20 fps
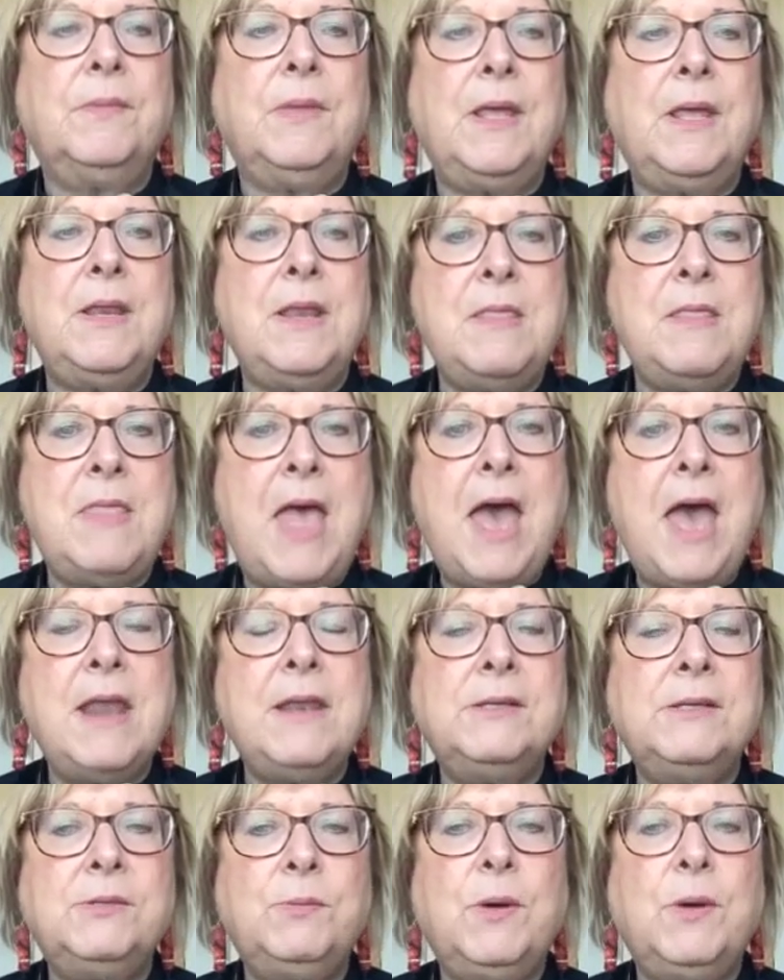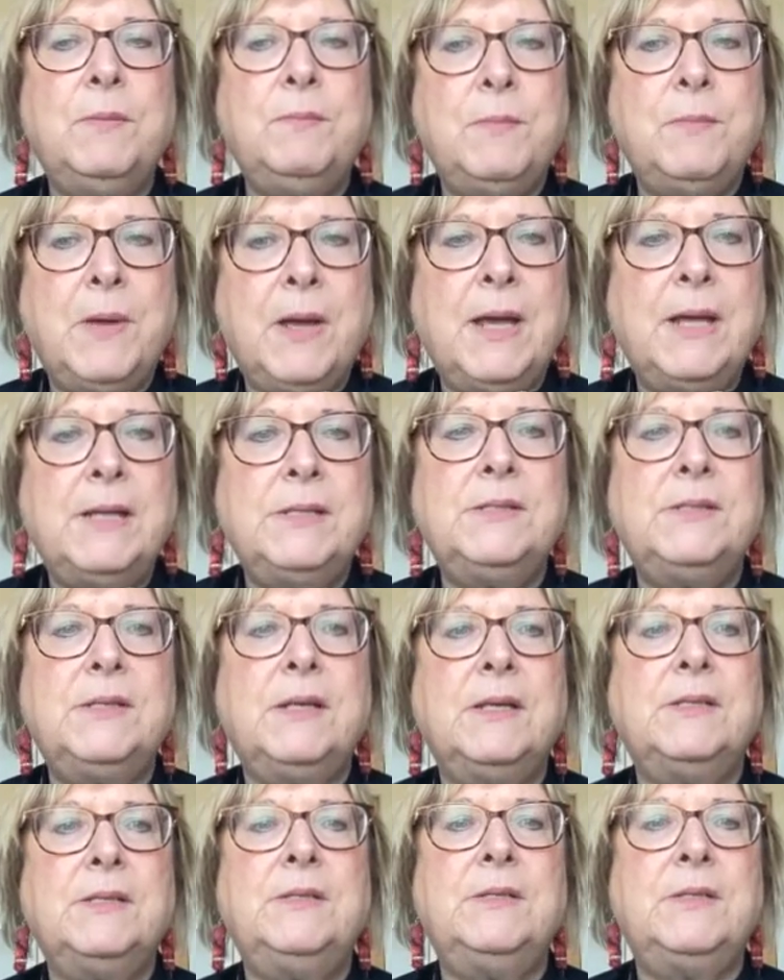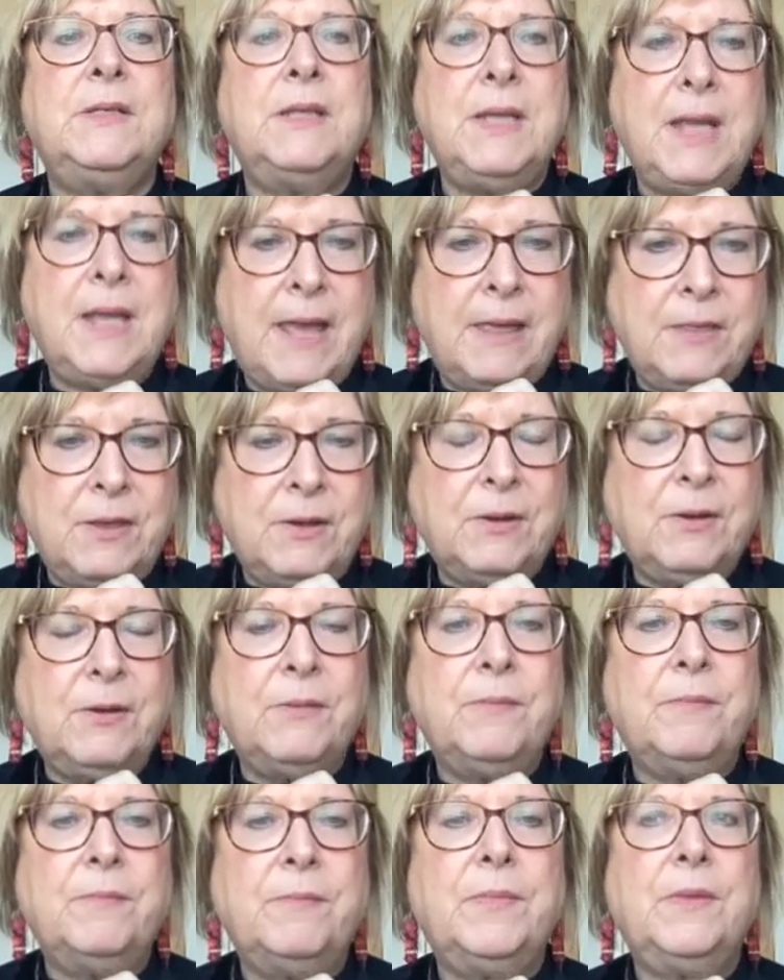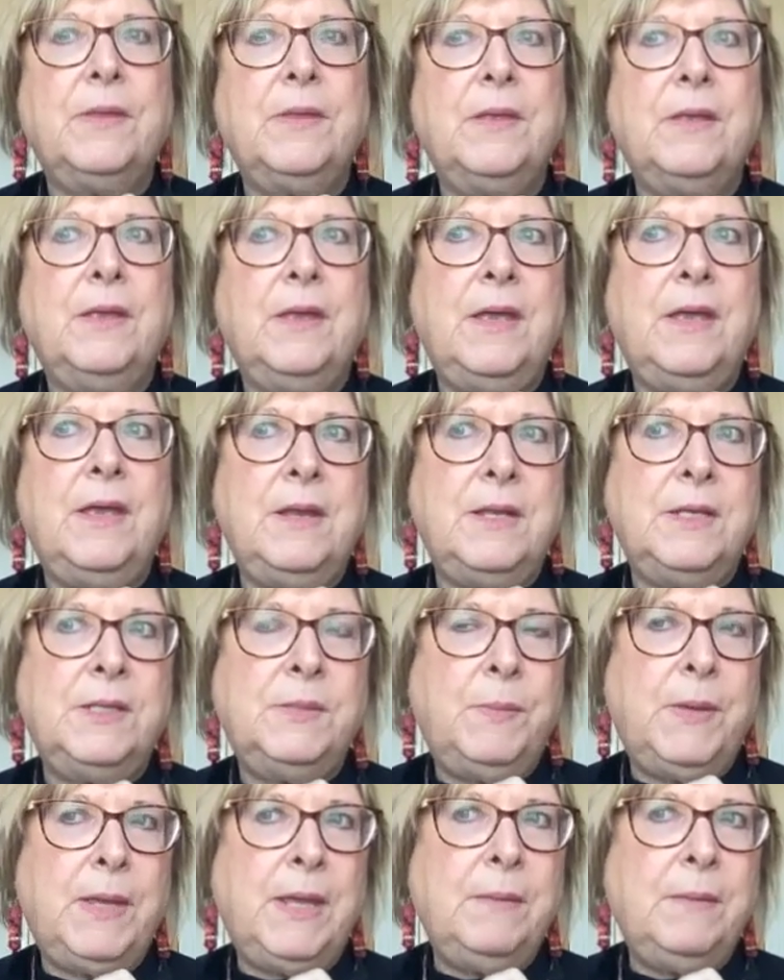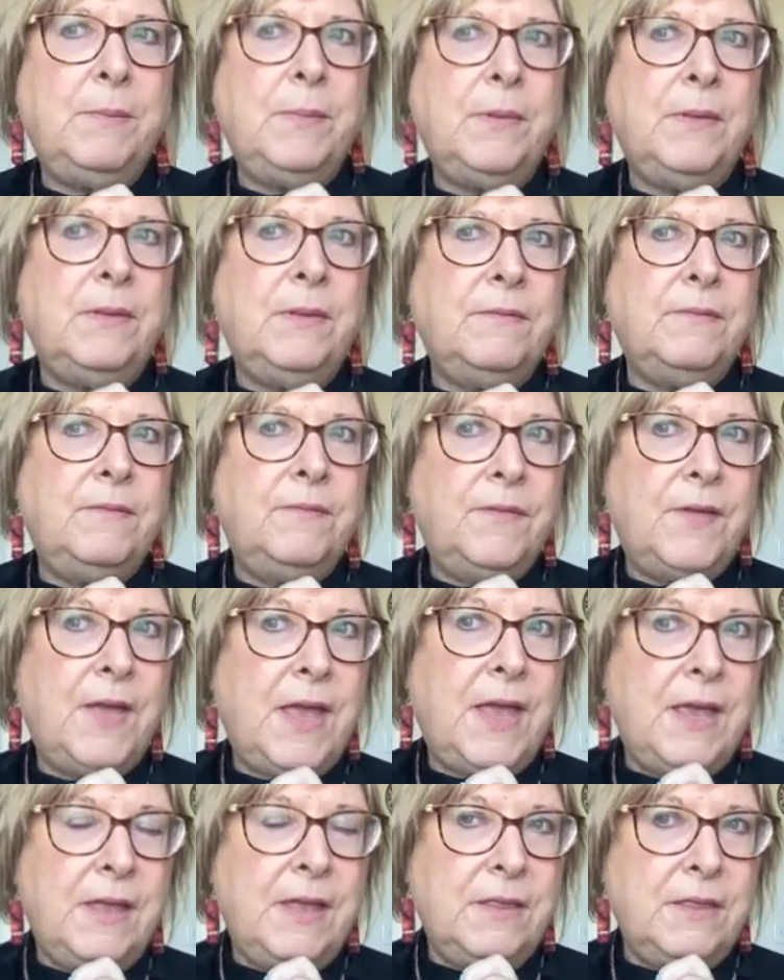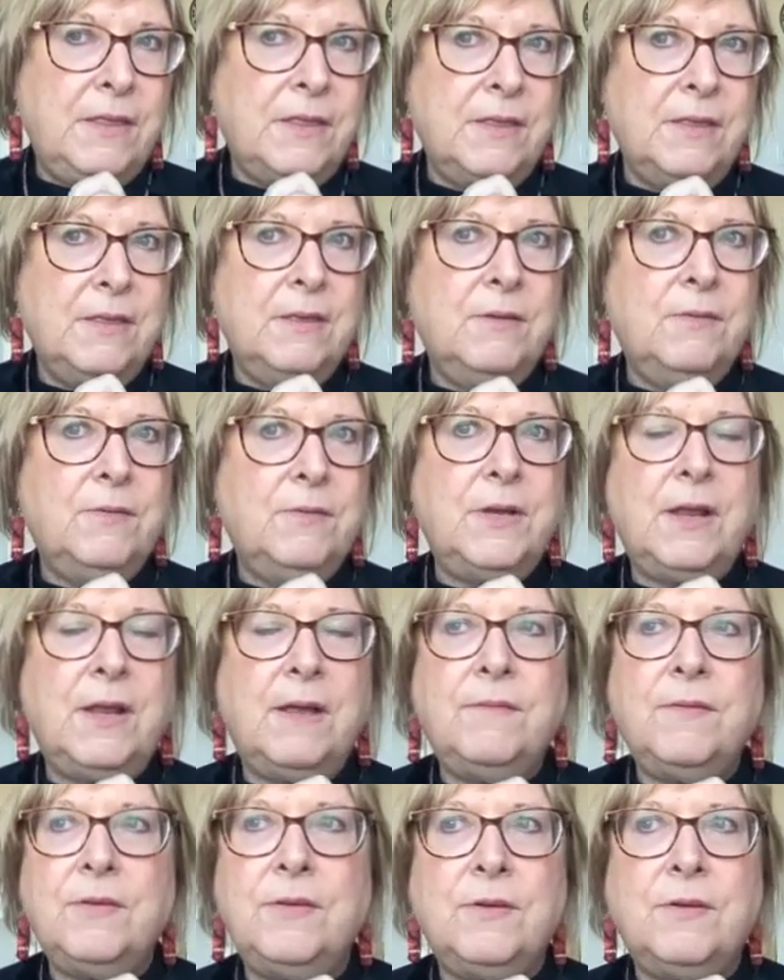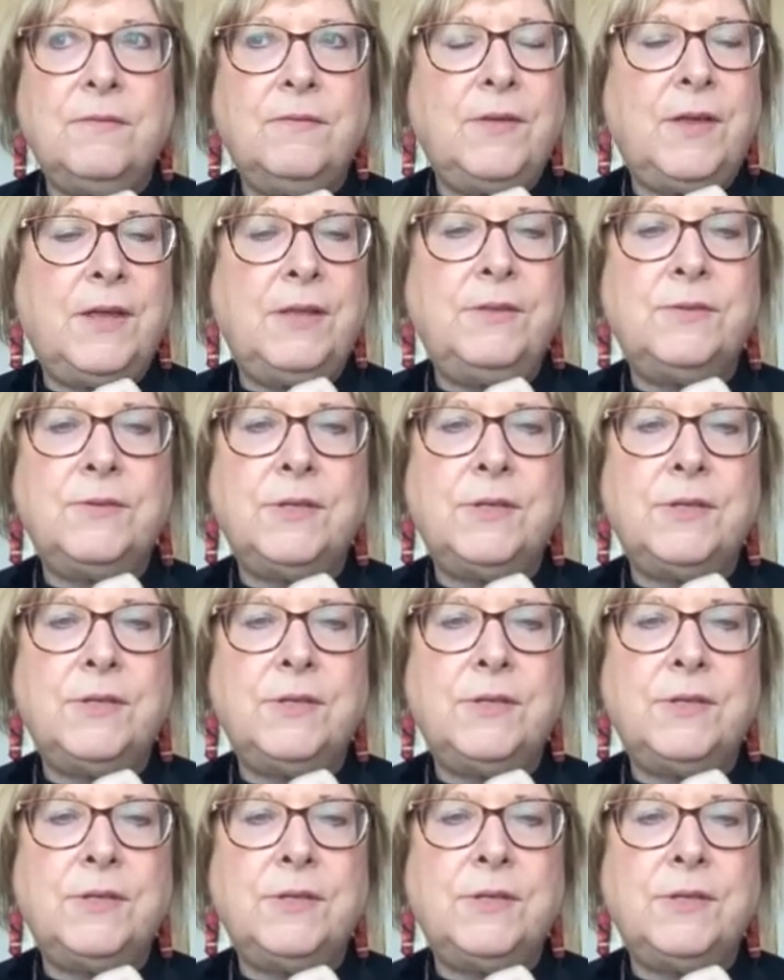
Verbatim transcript: And that is what binds us together. And as people of faith, whatever your faith